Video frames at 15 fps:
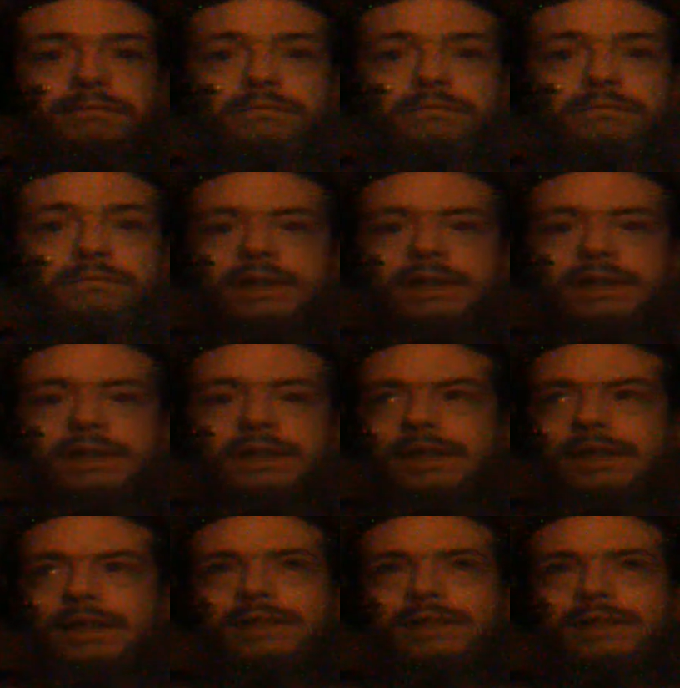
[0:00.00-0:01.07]
At least
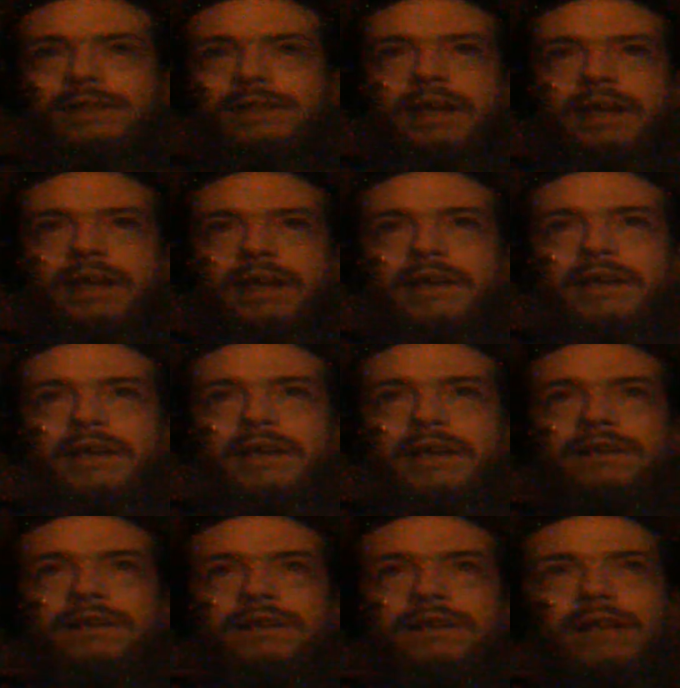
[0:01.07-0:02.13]
they allowed
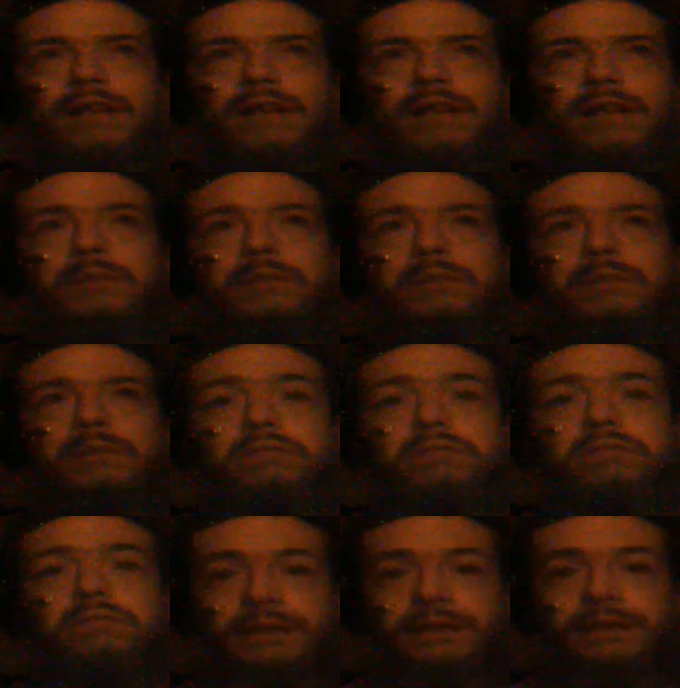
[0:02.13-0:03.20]
the blurring
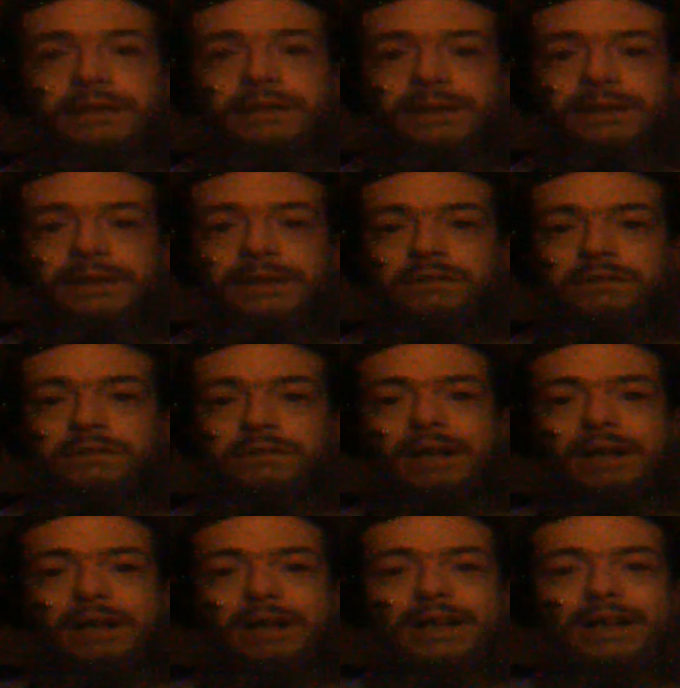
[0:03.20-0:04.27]
feature to, they
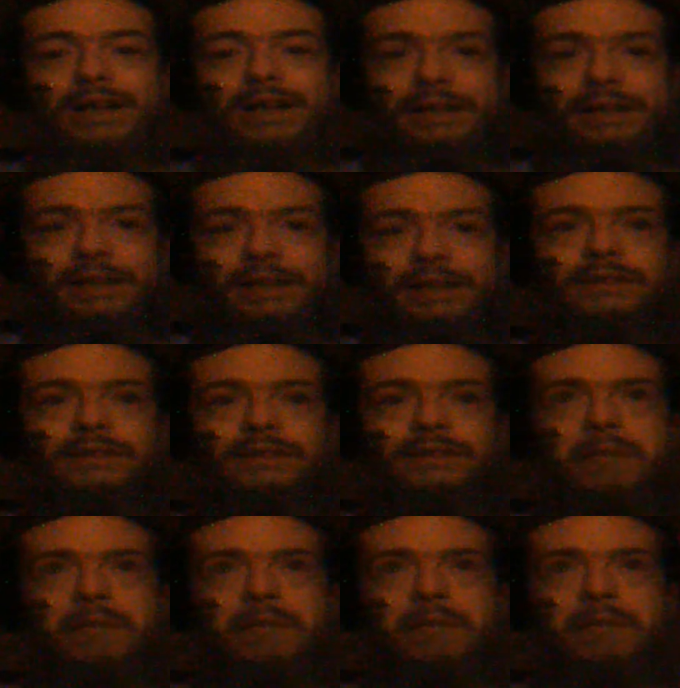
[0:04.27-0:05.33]
actually kept
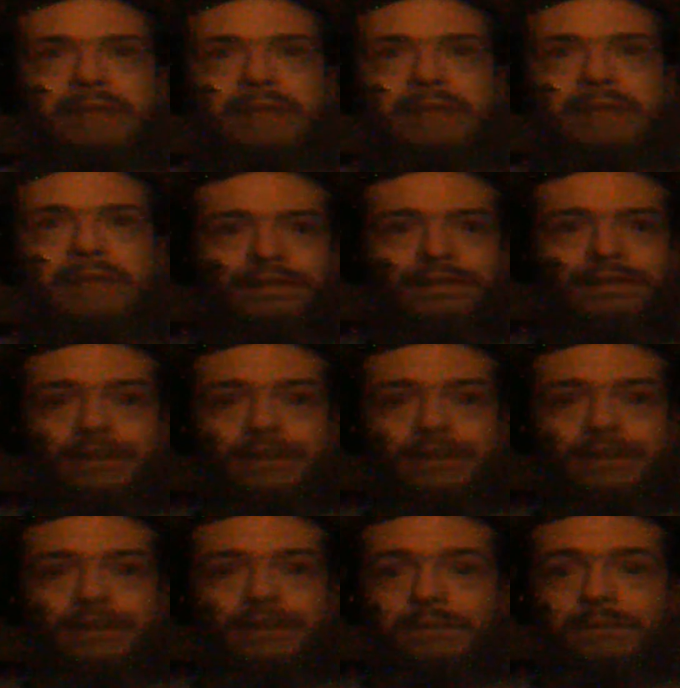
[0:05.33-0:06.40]
that. Thankfully, they
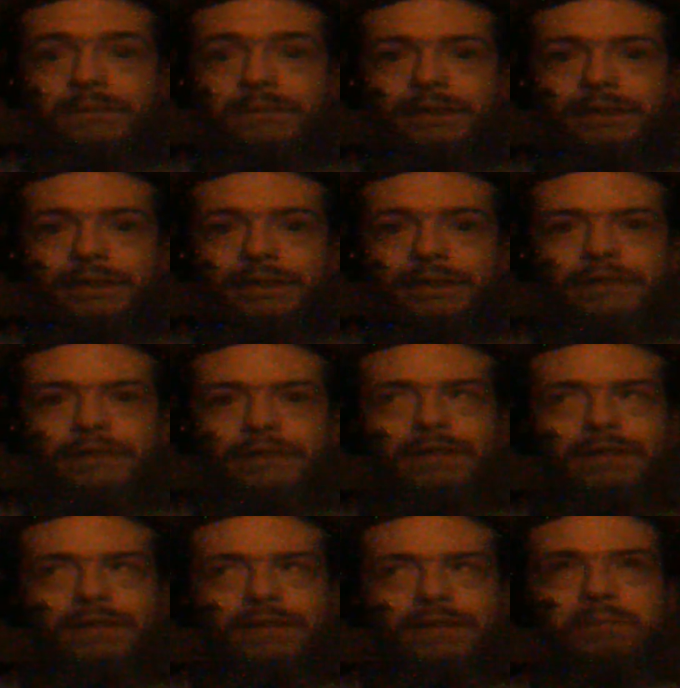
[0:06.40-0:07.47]
took it out and they put it
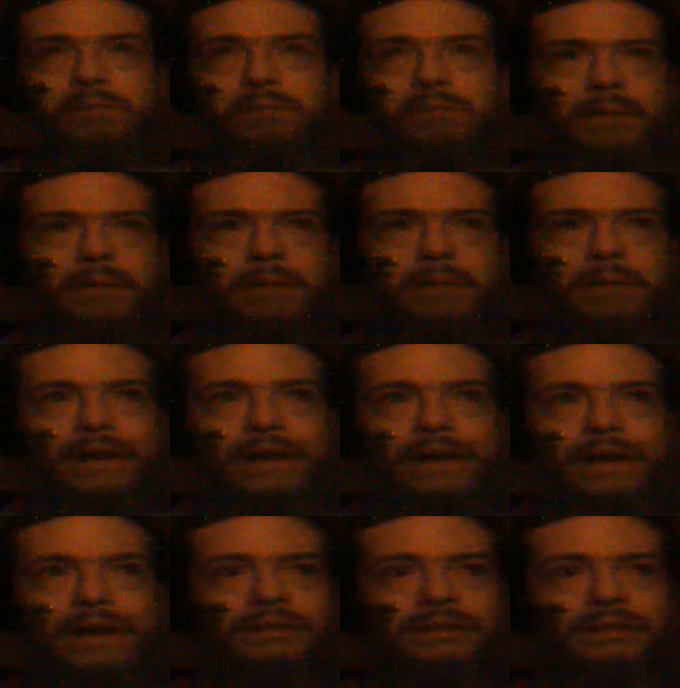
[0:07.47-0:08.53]
back.
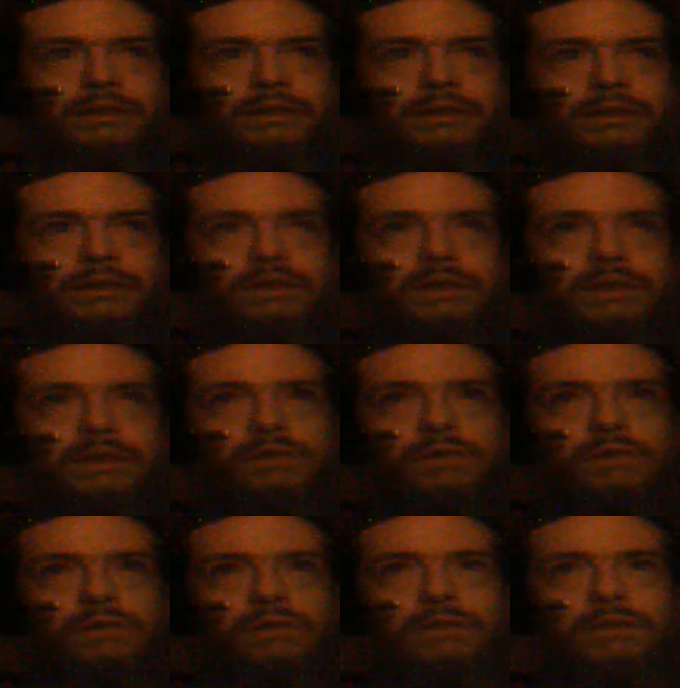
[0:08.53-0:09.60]
Who knows when they're going to put
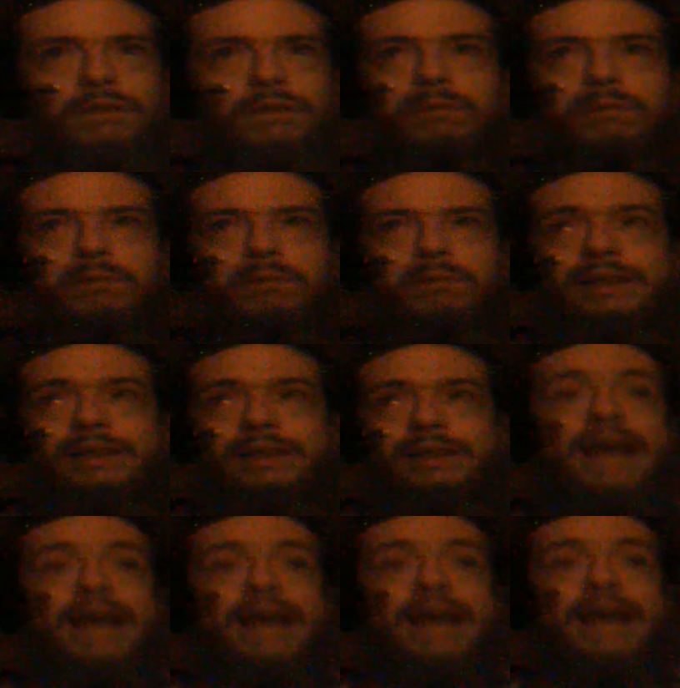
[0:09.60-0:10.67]
the
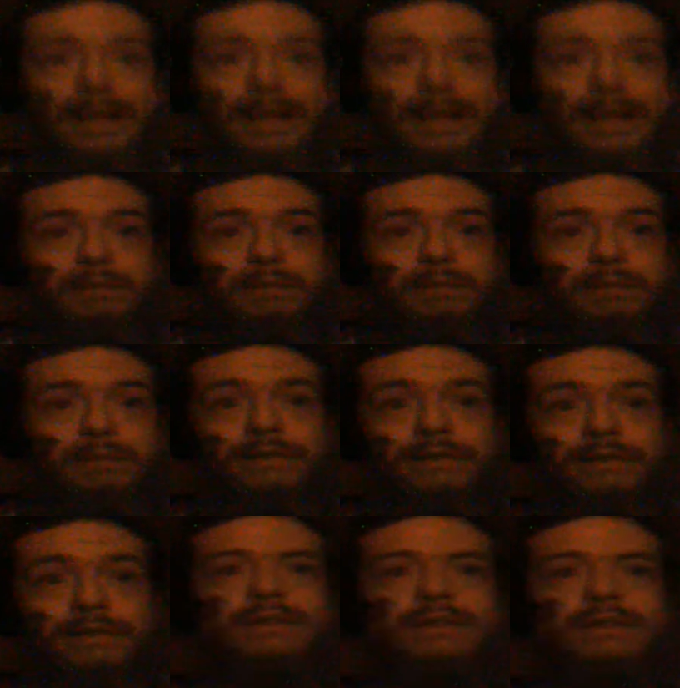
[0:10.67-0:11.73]
enhancements
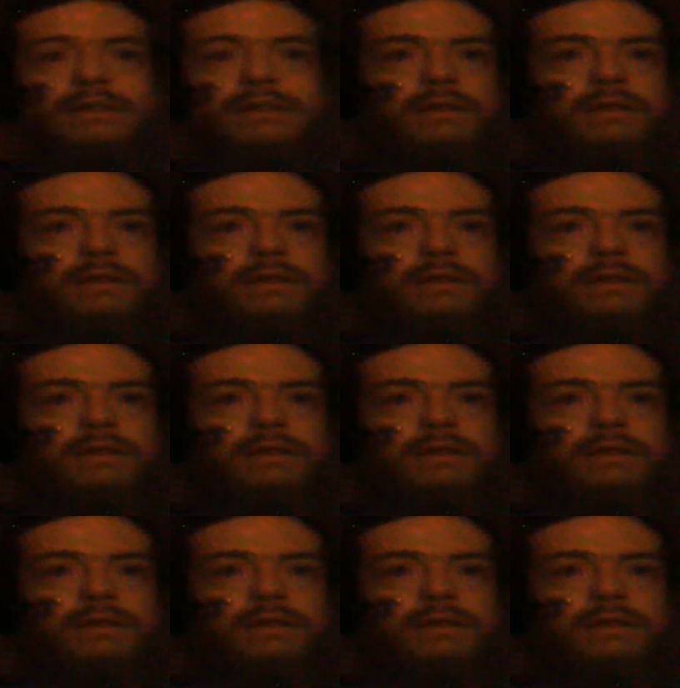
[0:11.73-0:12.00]
to